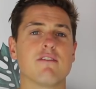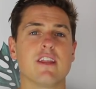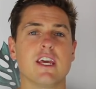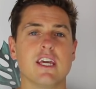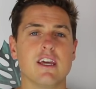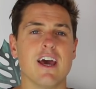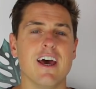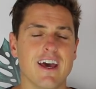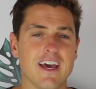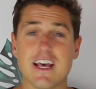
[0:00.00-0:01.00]
of
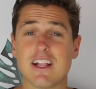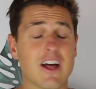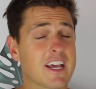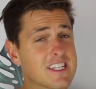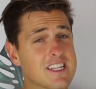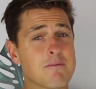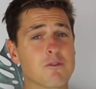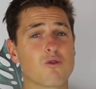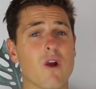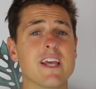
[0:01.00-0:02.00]
the, like some
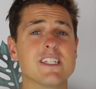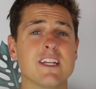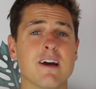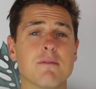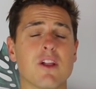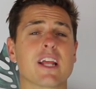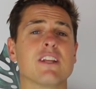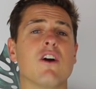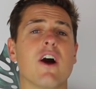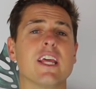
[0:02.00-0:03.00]
crazy number, like
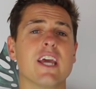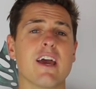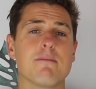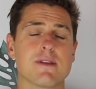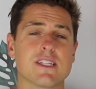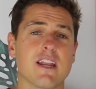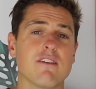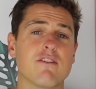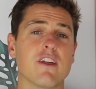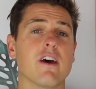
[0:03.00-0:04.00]
ninety-eight percent
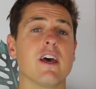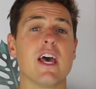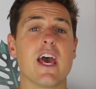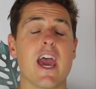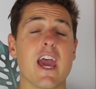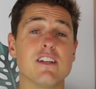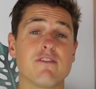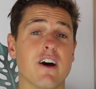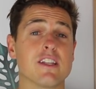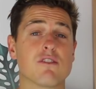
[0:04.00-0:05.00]
of the hedge
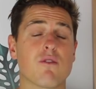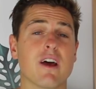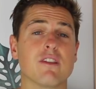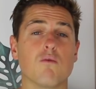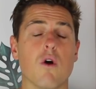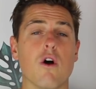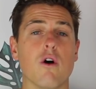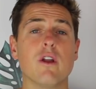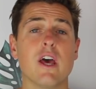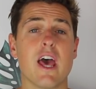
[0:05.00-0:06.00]
funds around the
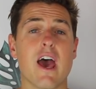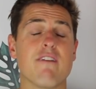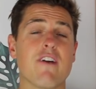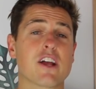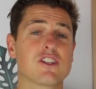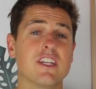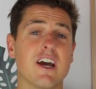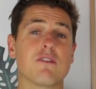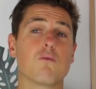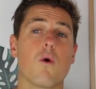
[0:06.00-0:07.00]
world have actually
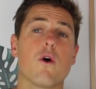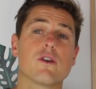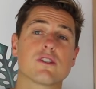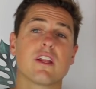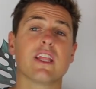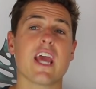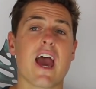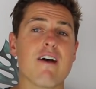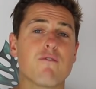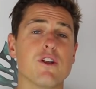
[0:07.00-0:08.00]
done worse than the
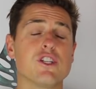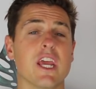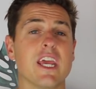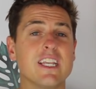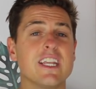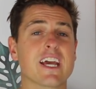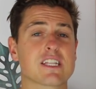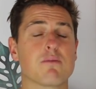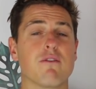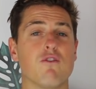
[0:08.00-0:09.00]
average
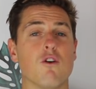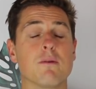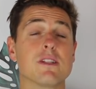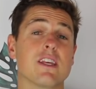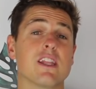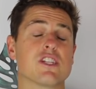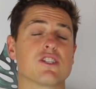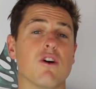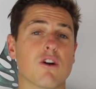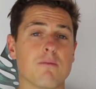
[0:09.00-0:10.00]
index performance in the
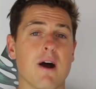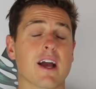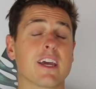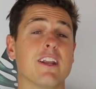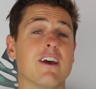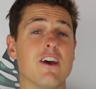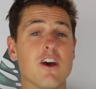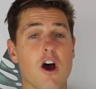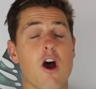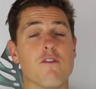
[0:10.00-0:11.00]
stock market
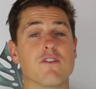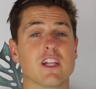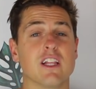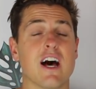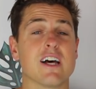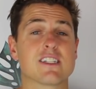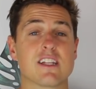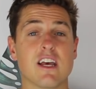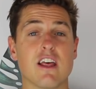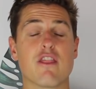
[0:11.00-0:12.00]
over the
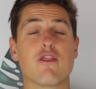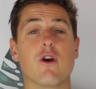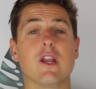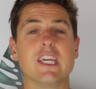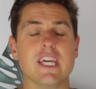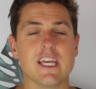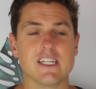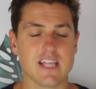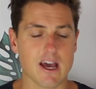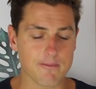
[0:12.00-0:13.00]
last thirty
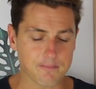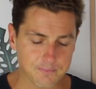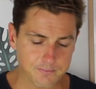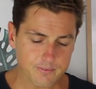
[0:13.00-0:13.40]
years. Now,